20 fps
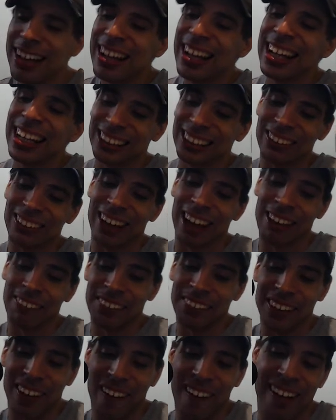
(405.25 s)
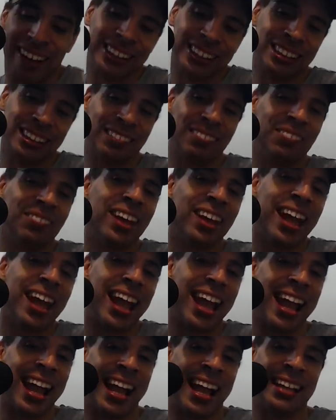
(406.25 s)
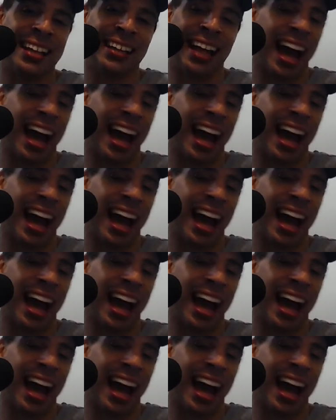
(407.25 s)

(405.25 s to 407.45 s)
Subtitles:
So that would be awesome. And